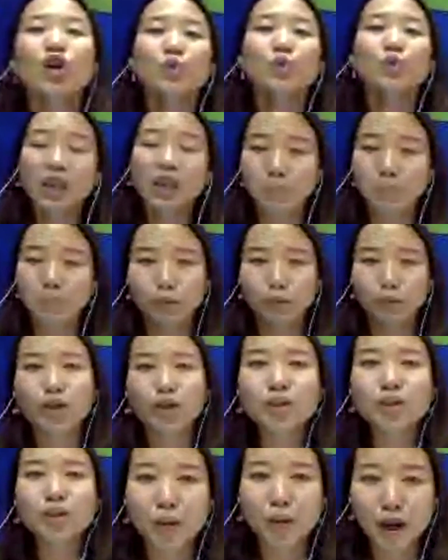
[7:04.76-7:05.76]
really blur
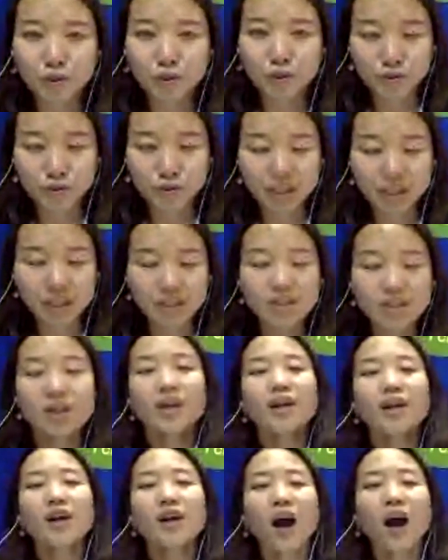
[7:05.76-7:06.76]
the boundaries
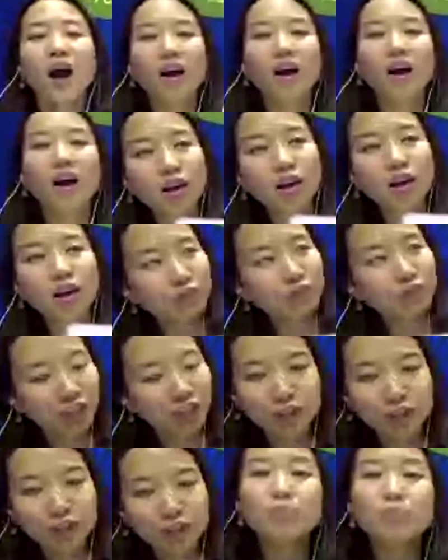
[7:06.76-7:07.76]
of
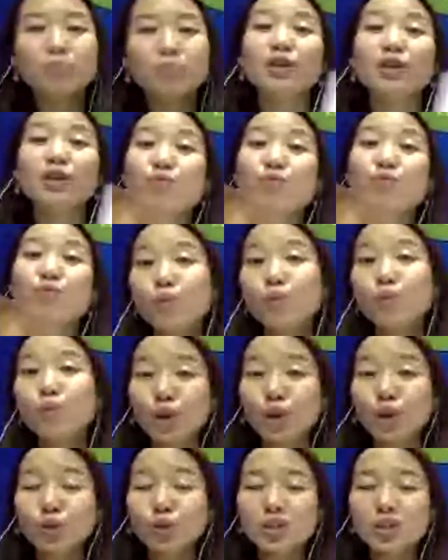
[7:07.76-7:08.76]
classrooms real
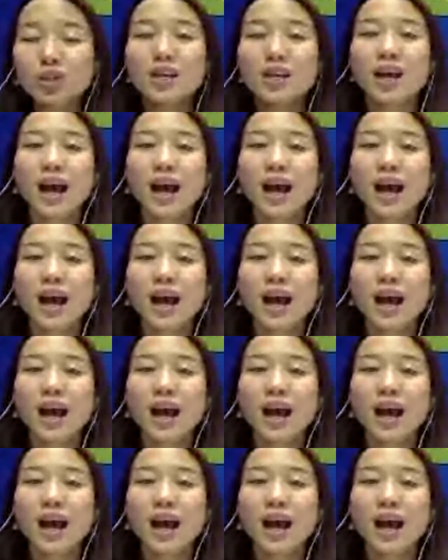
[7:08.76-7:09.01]
world,